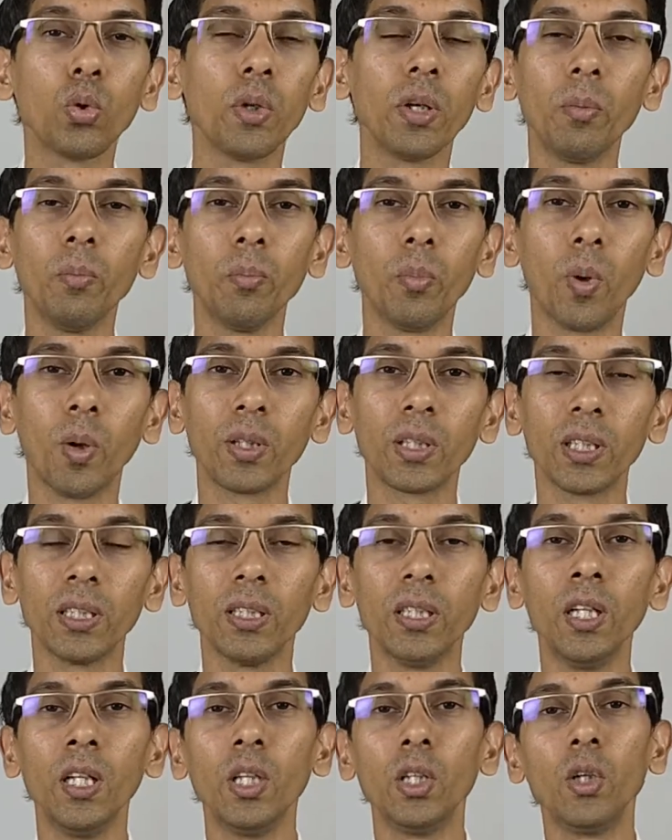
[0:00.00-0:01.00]
important.
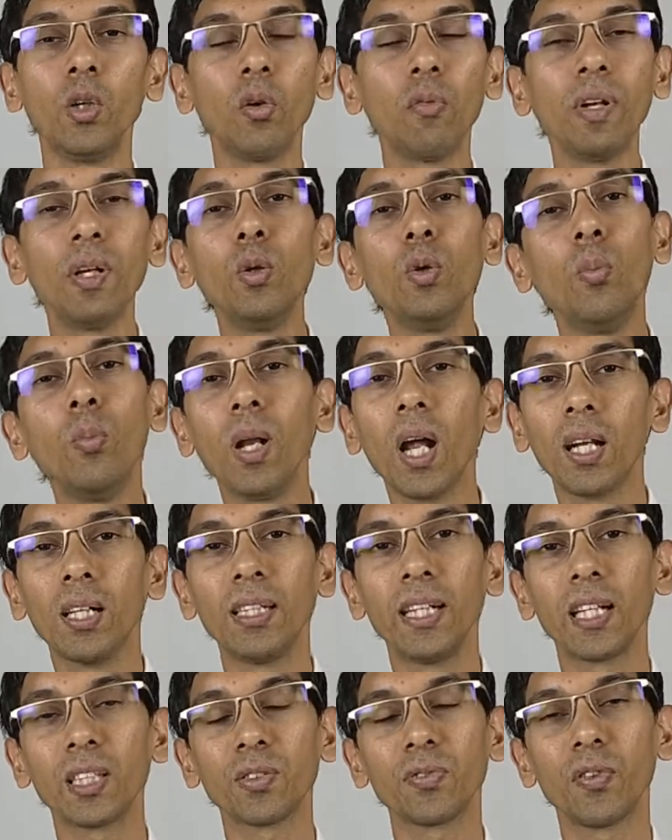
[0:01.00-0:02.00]
You know, we do
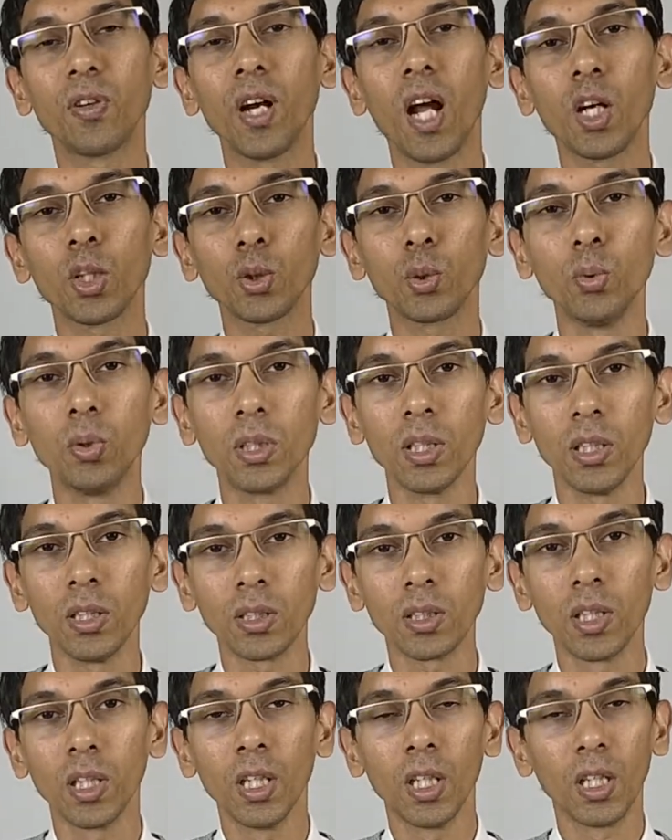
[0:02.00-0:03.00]
blood tests for our
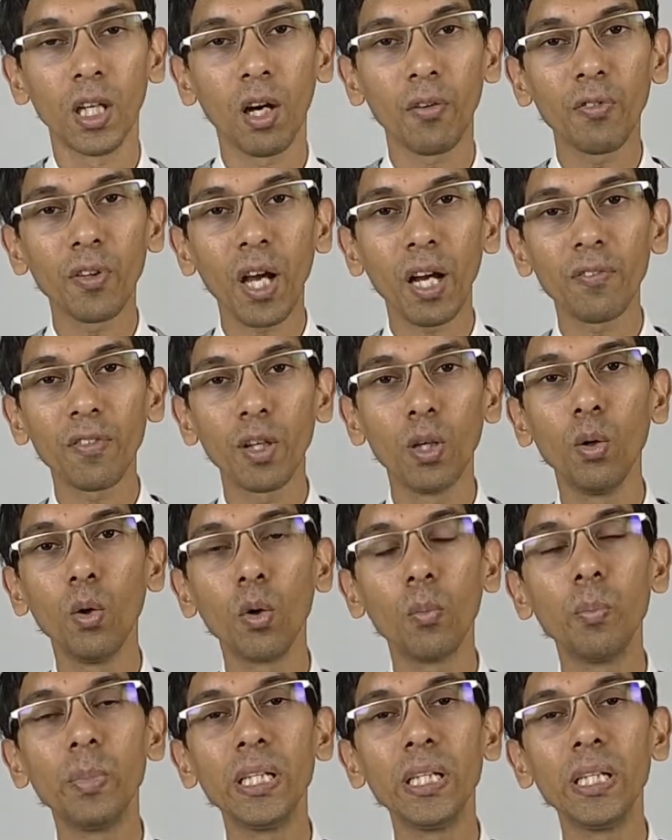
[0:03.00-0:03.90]
shooters. Now, if you have a low